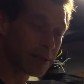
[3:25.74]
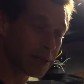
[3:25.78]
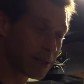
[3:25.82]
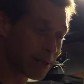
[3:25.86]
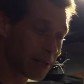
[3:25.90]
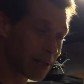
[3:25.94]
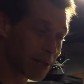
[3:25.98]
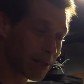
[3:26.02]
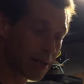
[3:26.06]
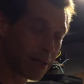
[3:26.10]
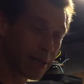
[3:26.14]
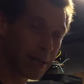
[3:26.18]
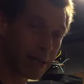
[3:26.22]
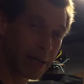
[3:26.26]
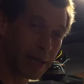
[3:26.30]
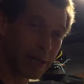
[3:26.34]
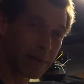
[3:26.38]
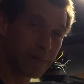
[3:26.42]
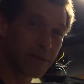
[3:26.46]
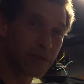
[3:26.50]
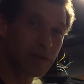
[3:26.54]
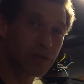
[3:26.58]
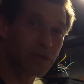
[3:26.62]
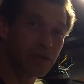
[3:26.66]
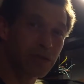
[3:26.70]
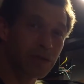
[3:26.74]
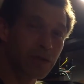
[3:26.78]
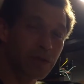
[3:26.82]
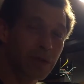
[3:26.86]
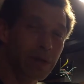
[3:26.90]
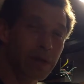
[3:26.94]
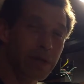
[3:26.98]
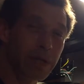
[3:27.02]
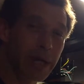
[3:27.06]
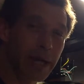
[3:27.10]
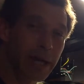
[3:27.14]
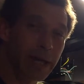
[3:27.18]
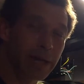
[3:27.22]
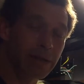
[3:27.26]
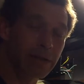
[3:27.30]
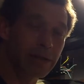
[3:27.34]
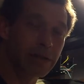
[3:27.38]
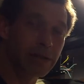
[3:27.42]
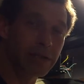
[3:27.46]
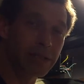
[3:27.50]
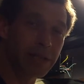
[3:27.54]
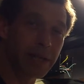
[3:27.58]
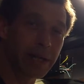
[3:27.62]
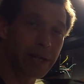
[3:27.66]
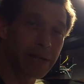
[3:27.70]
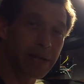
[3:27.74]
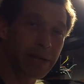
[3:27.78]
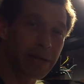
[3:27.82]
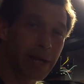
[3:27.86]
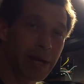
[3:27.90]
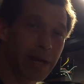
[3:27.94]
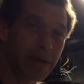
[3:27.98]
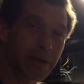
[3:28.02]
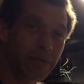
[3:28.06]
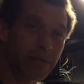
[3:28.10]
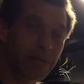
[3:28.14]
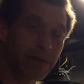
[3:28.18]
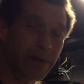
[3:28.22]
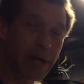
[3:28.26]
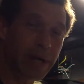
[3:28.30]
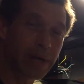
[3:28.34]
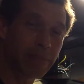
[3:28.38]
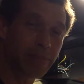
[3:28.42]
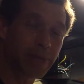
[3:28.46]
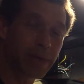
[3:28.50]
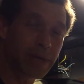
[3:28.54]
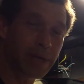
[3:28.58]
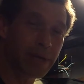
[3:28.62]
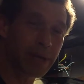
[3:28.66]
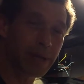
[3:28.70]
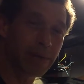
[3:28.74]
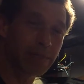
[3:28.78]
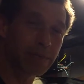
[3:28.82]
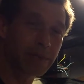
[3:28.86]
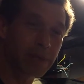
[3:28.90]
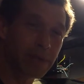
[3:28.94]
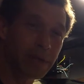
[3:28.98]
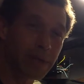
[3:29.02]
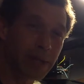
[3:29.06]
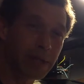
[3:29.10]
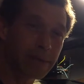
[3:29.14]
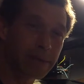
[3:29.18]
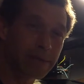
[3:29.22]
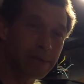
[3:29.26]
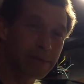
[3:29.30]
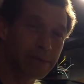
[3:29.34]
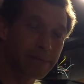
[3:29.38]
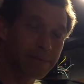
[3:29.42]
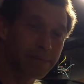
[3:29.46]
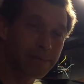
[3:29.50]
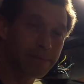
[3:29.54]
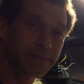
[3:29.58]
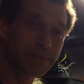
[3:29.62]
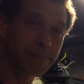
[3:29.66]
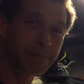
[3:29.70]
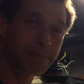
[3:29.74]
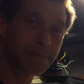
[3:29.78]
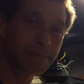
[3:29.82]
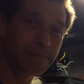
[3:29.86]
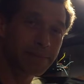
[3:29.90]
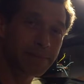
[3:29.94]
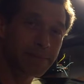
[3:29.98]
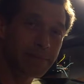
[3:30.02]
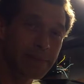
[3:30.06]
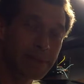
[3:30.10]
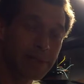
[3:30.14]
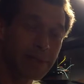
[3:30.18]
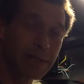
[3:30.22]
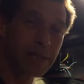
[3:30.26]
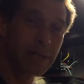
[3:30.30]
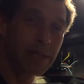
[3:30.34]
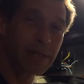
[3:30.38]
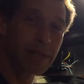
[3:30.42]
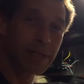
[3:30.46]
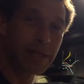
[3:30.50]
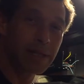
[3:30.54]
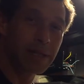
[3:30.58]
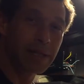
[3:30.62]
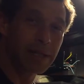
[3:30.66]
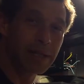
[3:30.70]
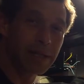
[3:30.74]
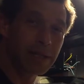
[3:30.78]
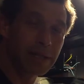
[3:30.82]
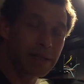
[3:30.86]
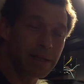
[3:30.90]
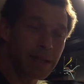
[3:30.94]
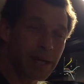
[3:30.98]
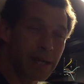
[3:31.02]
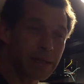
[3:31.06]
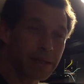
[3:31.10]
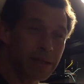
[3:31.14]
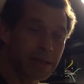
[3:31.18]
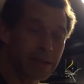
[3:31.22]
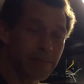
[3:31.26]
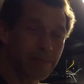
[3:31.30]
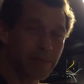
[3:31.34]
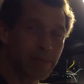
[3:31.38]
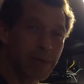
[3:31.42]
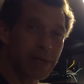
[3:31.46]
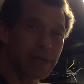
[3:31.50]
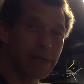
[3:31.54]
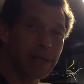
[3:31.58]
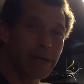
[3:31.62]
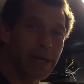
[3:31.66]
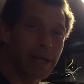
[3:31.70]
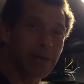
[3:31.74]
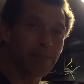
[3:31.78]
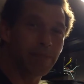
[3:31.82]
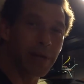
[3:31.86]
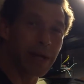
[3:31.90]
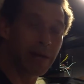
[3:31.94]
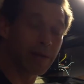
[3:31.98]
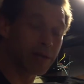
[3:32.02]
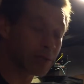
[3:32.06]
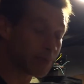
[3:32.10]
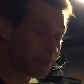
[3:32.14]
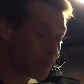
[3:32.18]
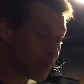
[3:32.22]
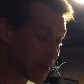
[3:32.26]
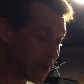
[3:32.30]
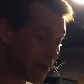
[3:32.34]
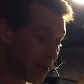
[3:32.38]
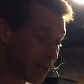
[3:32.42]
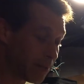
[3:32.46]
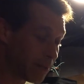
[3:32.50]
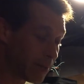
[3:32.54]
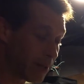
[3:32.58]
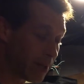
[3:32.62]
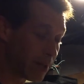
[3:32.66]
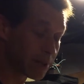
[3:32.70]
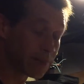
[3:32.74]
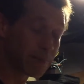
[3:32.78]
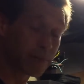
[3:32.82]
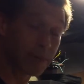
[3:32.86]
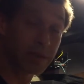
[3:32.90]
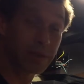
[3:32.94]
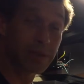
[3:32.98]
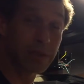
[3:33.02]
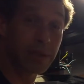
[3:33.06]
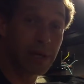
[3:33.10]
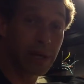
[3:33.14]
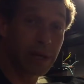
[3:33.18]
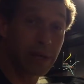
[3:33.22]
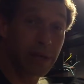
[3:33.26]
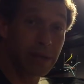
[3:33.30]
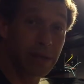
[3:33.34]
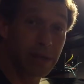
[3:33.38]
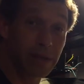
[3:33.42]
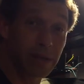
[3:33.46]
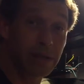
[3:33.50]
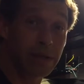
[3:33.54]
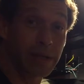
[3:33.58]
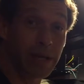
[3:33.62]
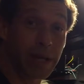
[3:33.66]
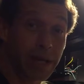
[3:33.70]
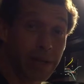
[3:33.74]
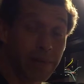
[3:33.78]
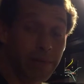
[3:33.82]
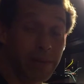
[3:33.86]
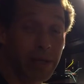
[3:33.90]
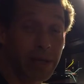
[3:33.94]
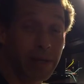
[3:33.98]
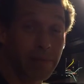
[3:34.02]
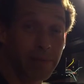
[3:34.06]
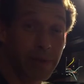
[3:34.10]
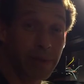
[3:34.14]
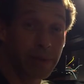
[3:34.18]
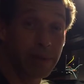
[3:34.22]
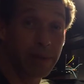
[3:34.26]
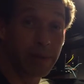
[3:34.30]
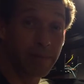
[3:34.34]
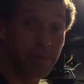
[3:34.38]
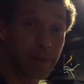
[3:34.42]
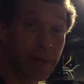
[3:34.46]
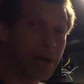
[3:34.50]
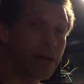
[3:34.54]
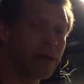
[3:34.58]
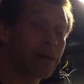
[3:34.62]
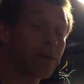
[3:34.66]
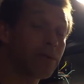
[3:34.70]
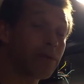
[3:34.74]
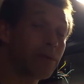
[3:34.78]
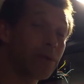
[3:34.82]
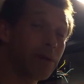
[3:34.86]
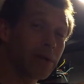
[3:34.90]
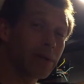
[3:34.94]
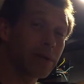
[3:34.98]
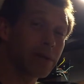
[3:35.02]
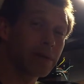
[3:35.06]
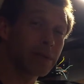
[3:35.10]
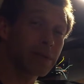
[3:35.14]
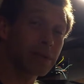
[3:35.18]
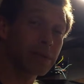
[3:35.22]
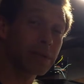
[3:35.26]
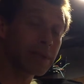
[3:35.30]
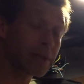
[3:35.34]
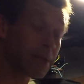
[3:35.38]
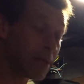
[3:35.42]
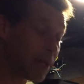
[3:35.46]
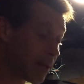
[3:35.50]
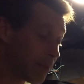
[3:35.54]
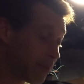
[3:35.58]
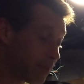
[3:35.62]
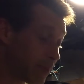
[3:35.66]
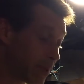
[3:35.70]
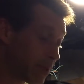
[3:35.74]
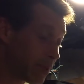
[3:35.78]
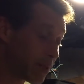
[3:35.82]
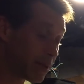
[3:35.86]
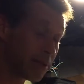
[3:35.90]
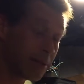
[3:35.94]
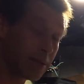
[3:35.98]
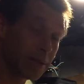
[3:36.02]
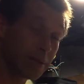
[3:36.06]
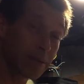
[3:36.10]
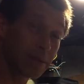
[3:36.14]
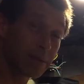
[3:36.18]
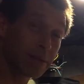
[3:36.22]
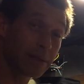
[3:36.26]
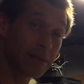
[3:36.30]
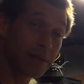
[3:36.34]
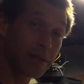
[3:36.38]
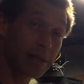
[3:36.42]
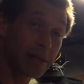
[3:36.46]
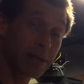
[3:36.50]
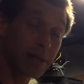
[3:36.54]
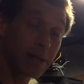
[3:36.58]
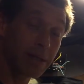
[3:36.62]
to give stored energy at that rate becomes less. Not that the milliamp hours become less, which is kind of good to anybody building a Powerwall or this and that, because